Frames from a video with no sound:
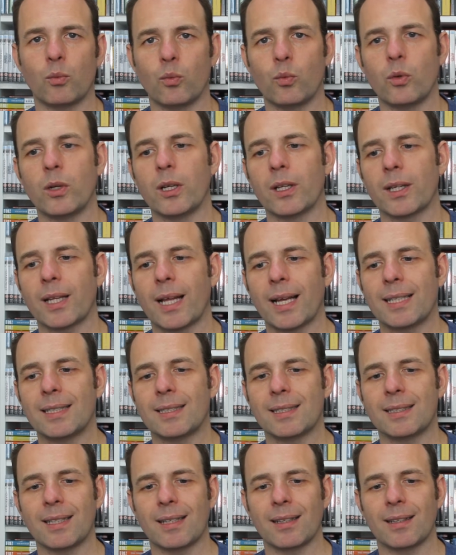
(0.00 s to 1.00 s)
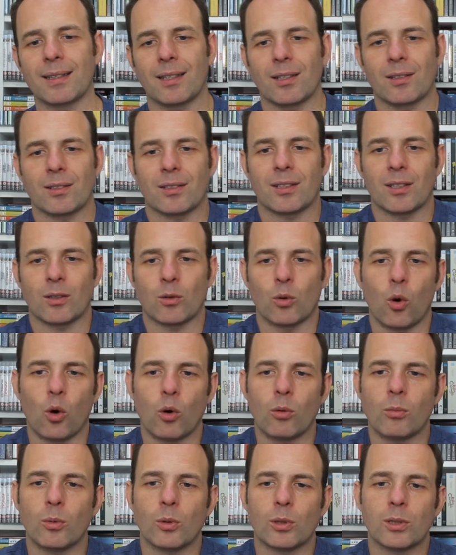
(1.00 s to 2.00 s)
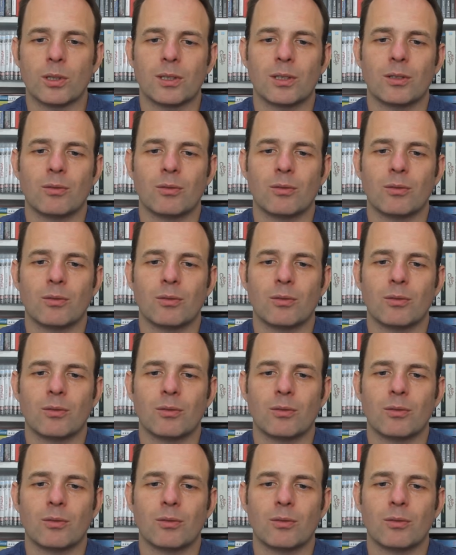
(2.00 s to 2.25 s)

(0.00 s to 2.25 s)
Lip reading: realise that they're almost